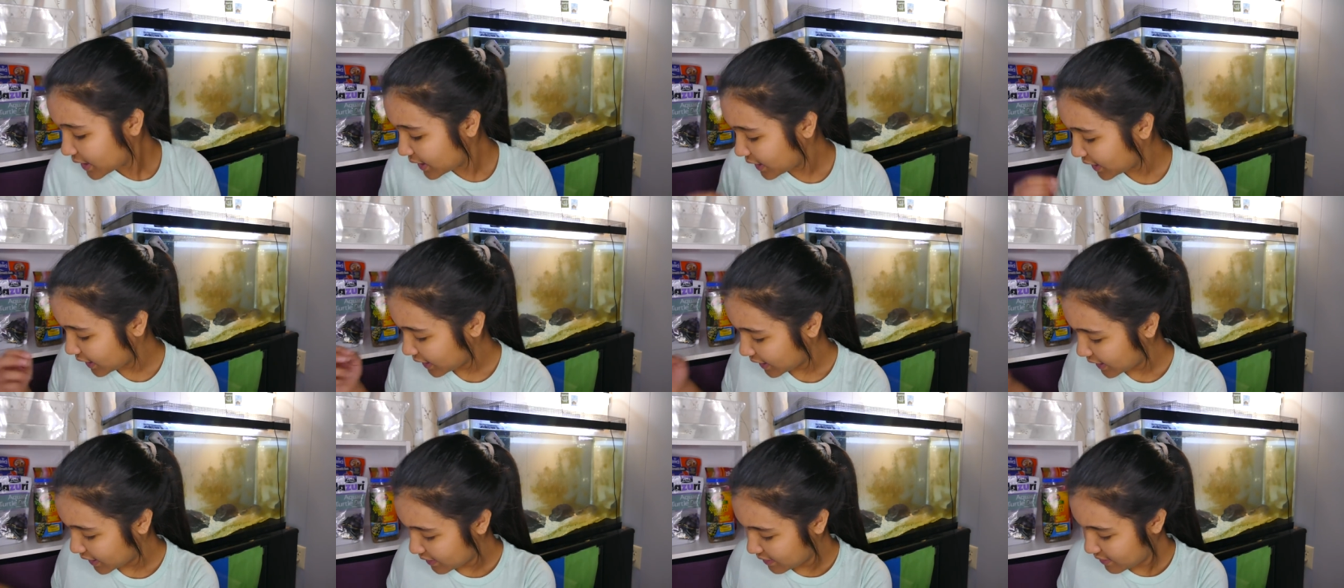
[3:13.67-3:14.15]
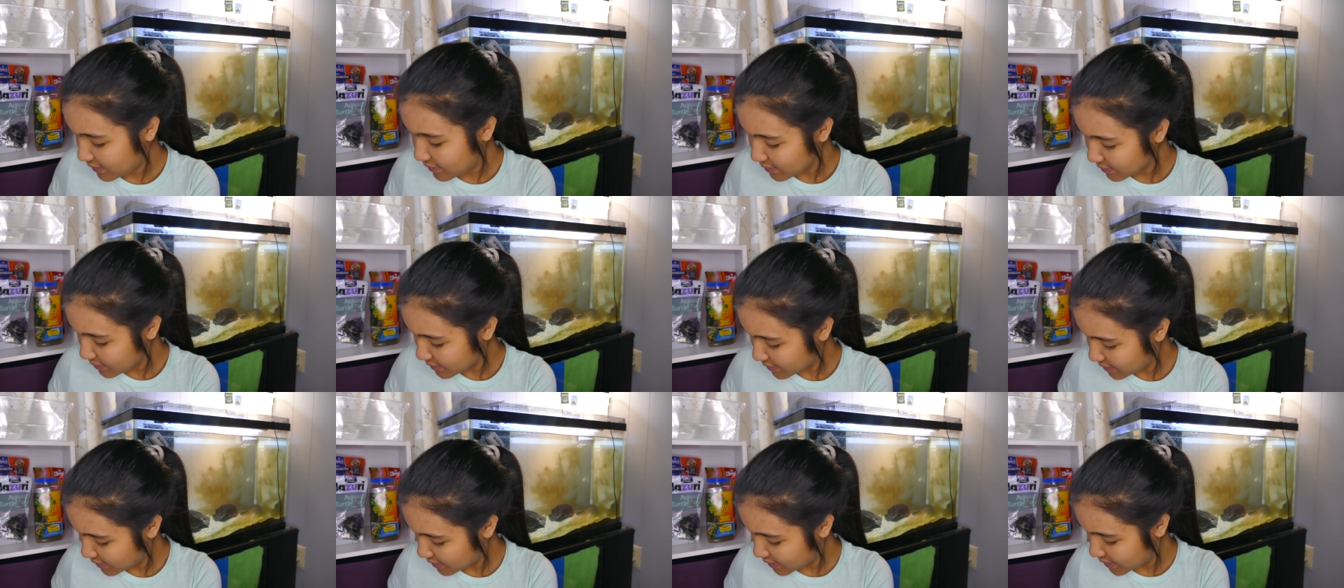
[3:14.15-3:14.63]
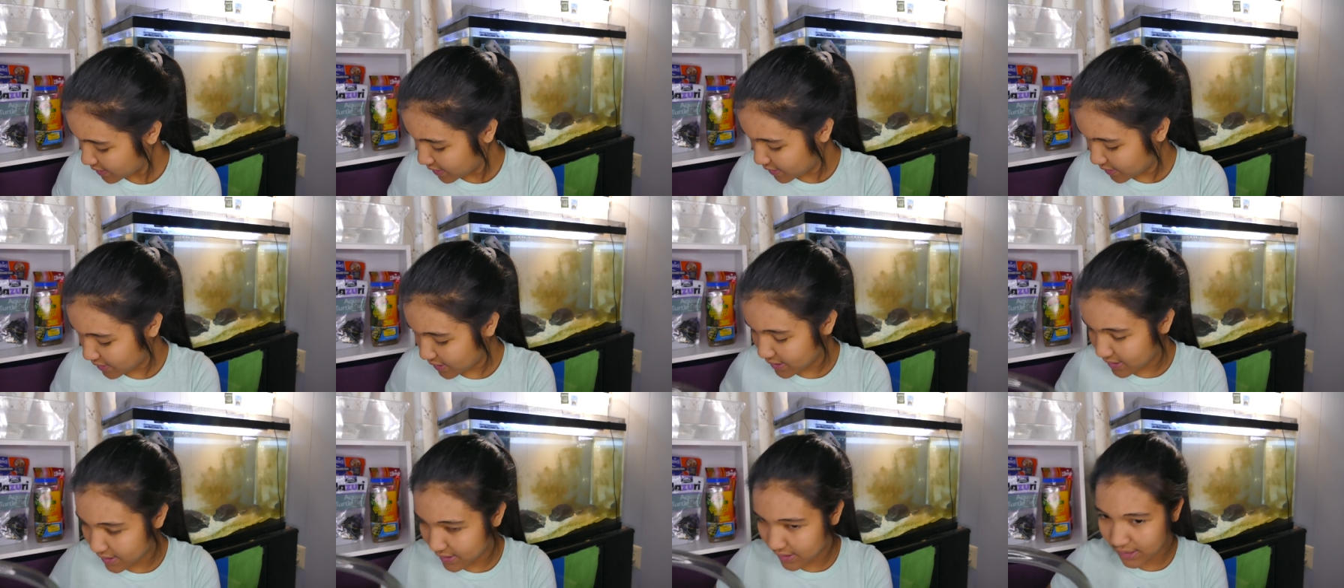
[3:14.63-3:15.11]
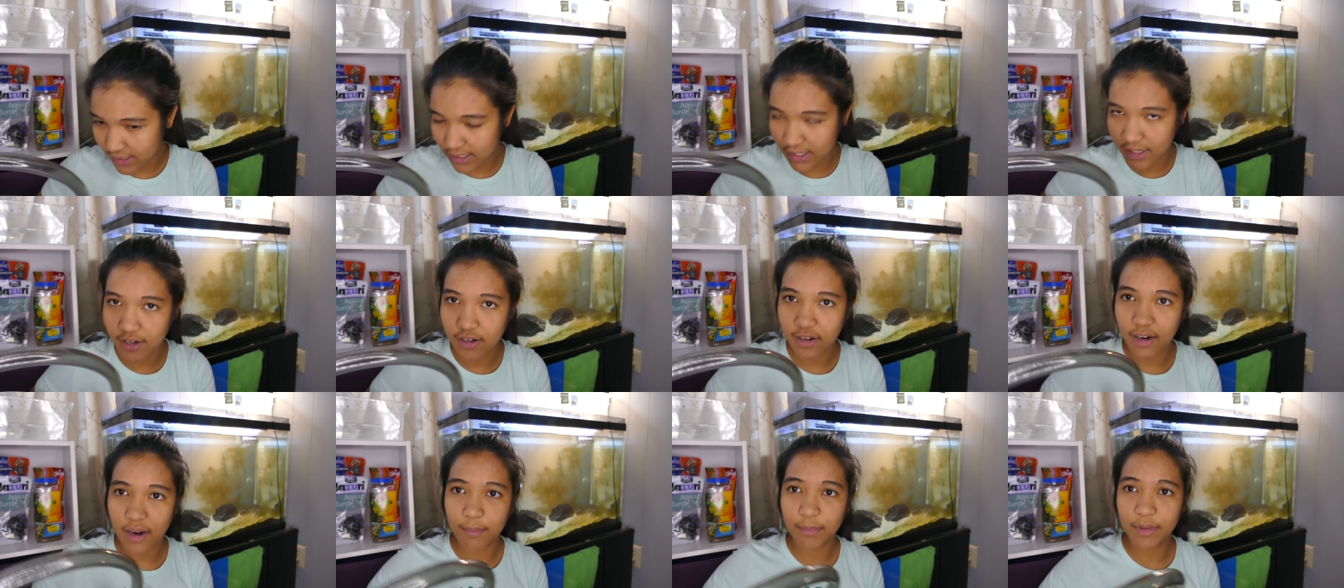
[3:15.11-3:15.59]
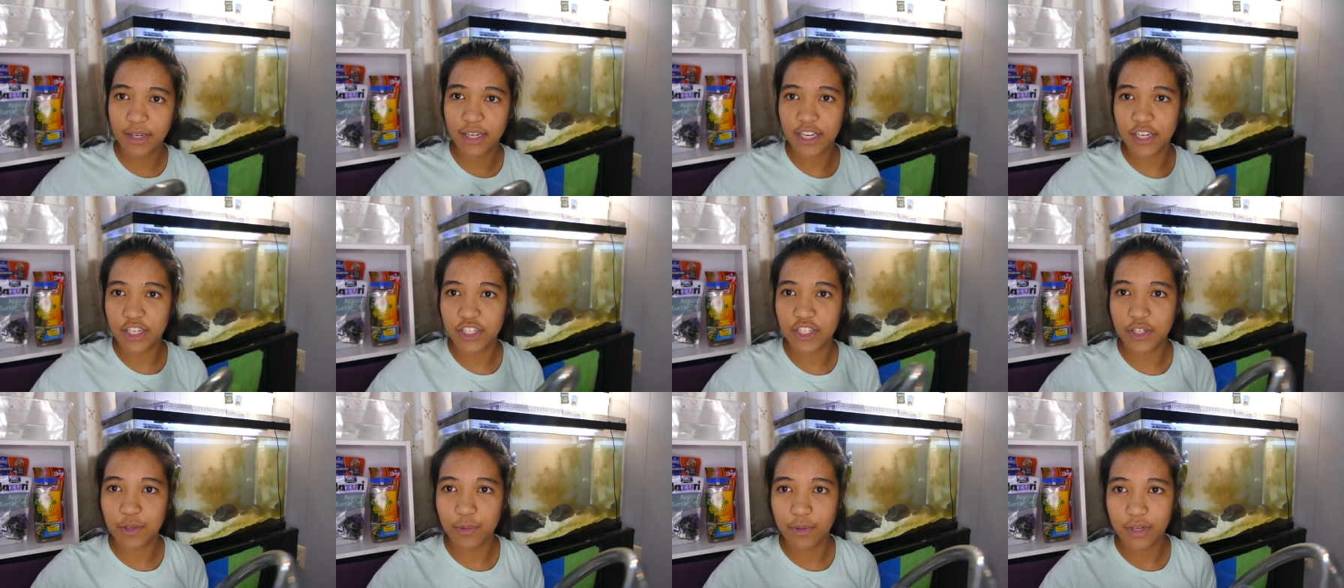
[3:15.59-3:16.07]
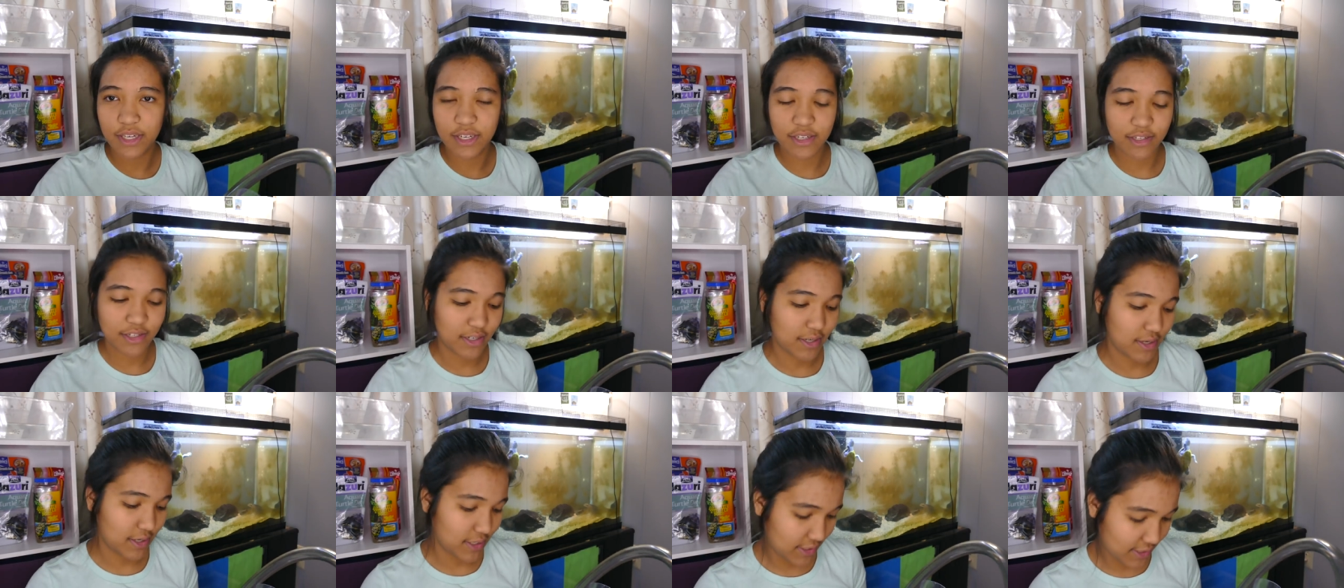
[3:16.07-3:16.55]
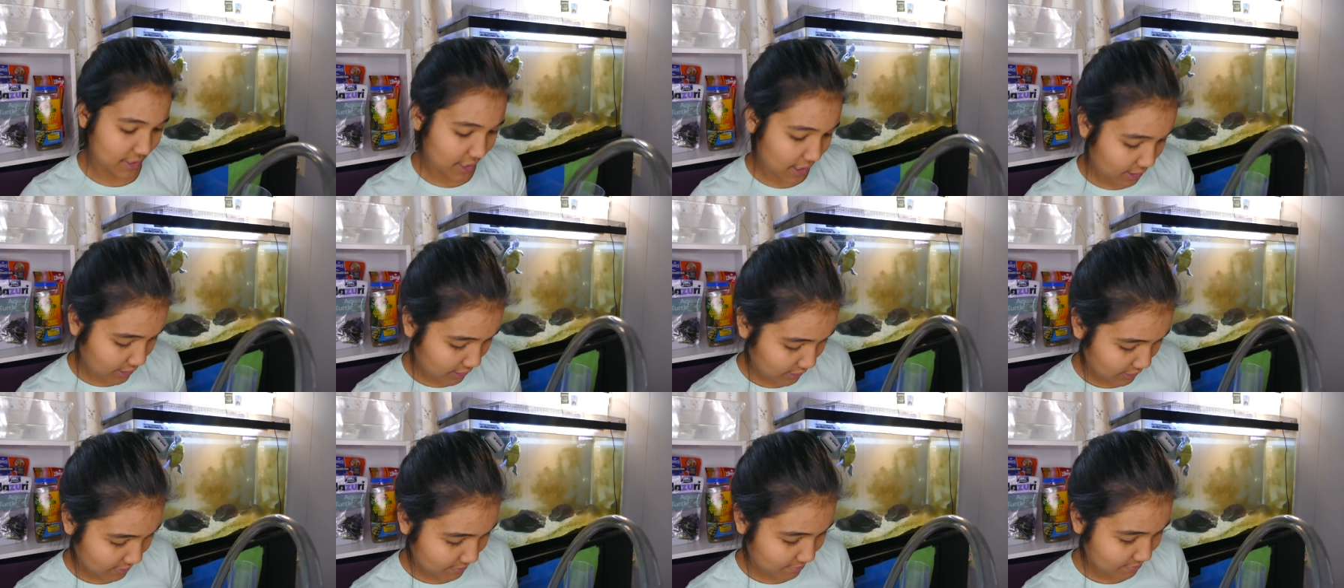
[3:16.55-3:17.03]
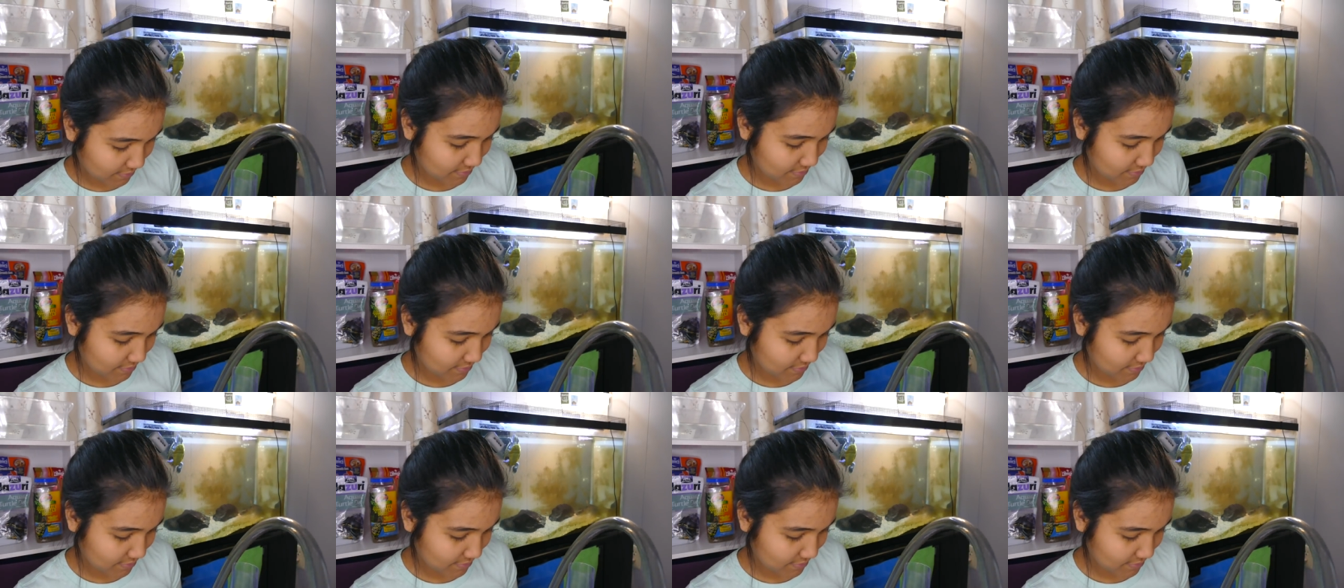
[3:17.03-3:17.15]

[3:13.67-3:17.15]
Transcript: And can see here, I'm going to do it in just a second.